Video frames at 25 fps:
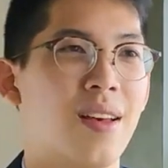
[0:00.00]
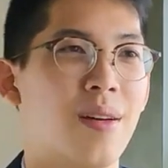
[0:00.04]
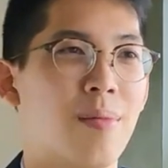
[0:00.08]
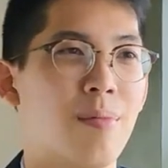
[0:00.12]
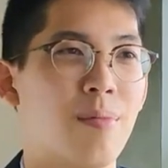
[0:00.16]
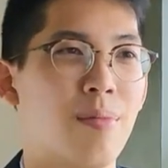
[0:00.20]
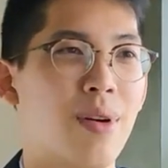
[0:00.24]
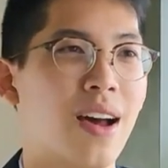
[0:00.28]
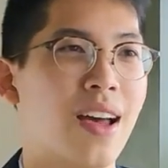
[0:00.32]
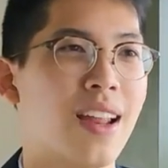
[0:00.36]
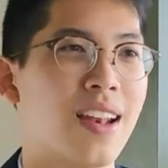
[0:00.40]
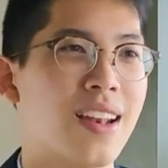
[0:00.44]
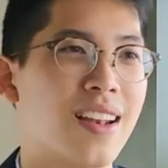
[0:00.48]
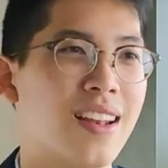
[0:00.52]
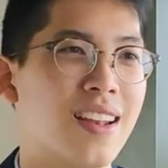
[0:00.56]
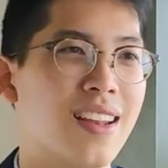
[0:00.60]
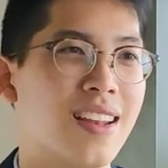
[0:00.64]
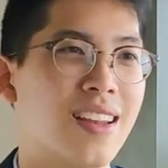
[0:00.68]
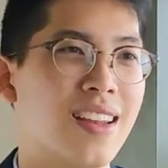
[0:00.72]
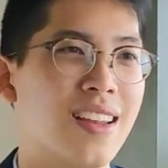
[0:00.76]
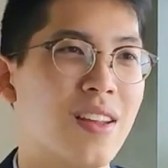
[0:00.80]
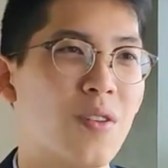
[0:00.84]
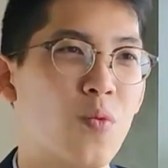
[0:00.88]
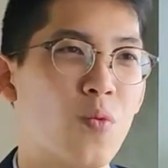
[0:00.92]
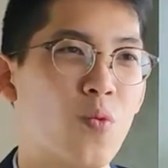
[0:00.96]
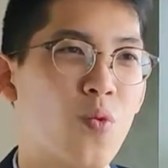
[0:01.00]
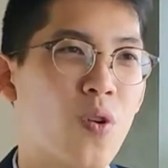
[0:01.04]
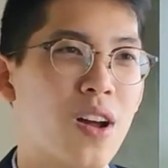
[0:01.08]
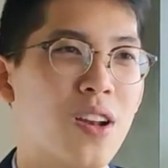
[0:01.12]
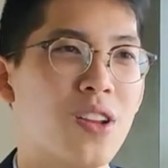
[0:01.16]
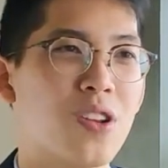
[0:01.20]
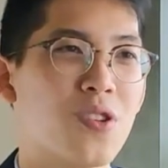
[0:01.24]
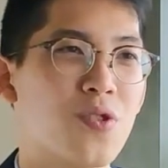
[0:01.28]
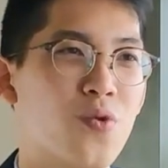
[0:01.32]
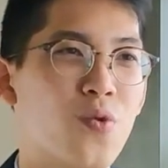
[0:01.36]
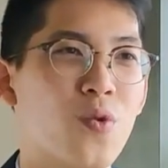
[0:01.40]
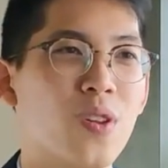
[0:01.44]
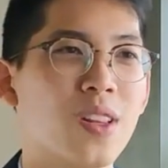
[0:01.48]
But what
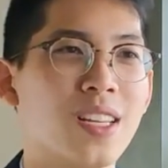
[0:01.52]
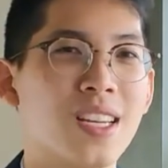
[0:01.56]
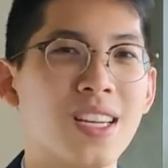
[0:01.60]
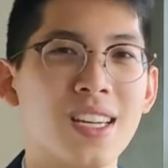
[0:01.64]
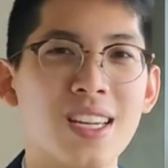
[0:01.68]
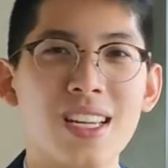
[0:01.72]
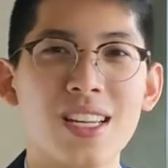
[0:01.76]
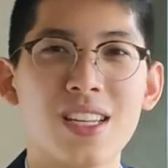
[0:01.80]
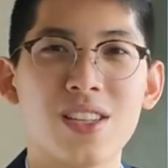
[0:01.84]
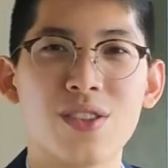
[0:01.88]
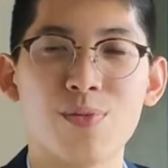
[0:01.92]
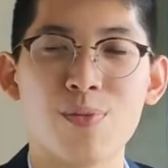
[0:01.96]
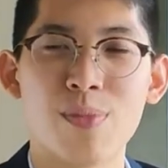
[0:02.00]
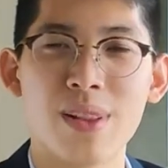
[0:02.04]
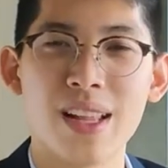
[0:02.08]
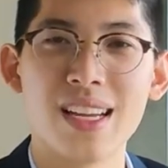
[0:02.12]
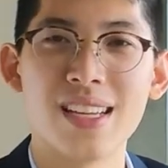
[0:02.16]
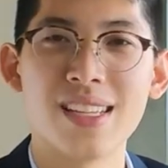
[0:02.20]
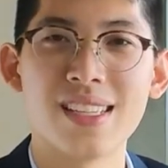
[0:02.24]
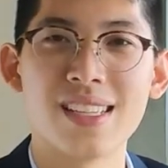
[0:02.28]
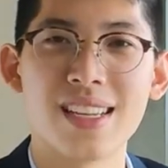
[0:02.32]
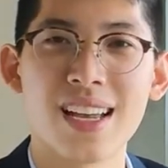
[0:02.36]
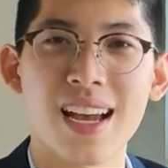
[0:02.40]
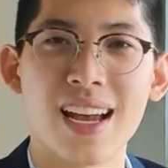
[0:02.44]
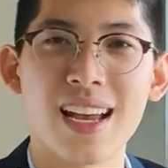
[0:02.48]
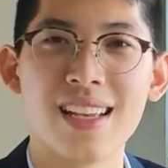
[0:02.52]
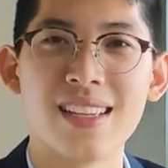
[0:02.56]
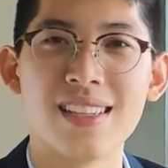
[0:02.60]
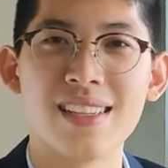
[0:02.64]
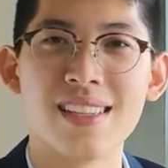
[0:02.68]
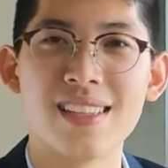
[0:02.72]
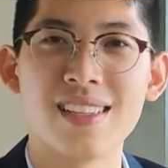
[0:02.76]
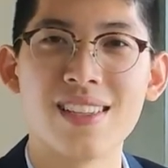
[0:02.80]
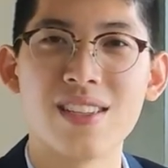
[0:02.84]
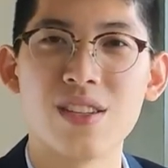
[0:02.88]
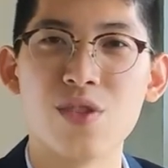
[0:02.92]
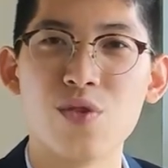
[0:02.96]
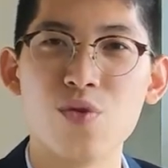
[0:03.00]
you really need to play this guy
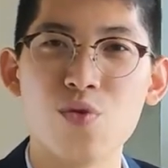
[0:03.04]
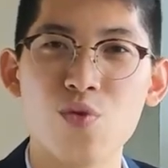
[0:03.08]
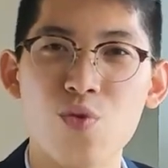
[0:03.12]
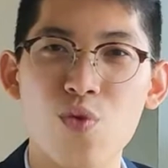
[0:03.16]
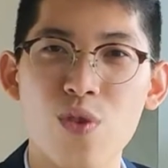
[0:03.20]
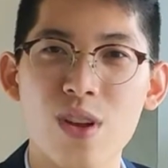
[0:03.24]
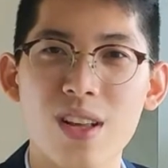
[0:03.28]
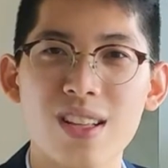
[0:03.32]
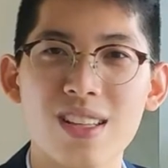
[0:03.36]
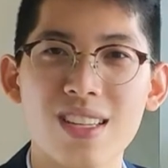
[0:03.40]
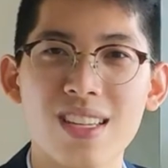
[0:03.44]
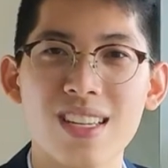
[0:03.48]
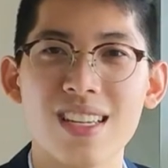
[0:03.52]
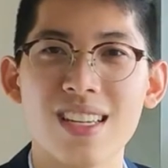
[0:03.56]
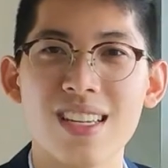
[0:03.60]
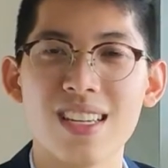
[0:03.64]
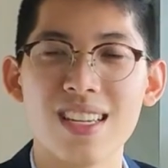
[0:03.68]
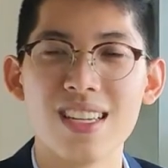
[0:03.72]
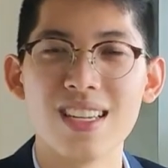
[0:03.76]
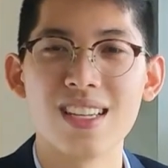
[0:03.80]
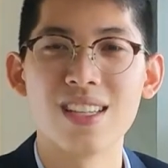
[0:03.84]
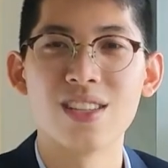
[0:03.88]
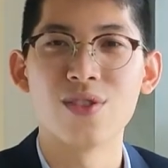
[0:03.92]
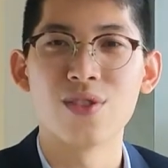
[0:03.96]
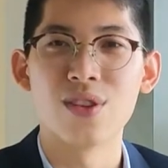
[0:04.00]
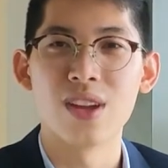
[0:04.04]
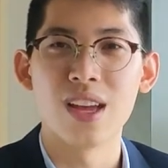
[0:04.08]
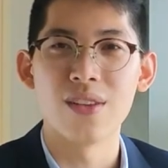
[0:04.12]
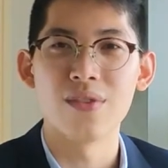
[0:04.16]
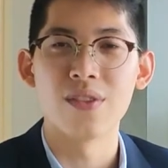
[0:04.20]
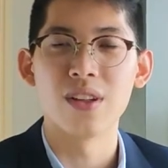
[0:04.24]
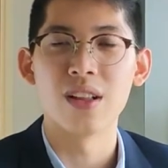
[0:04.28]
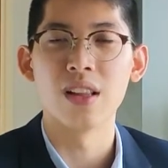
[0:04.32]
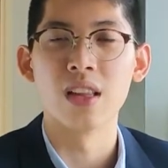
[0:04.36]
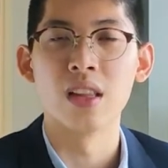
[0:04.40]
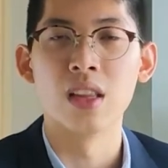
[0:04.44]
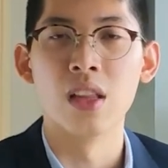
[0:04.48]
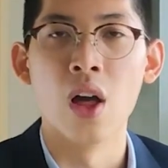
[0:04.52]
is you really need to have
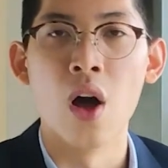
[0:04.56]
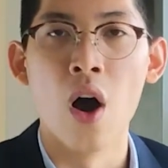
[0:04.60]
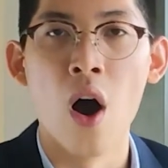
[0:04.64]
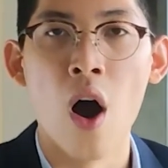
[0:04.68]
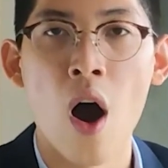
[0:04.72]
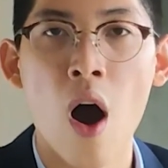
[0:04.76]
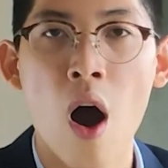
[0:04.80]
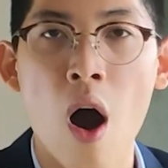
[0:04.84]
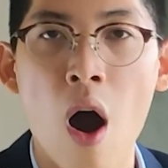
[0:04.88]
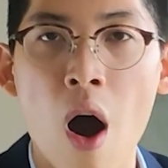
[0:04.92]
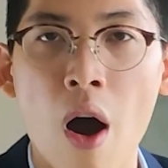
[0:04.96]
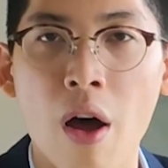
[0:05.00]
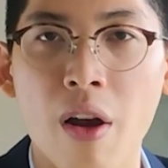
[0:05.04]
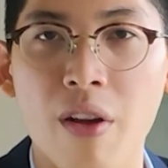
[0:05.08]
a lot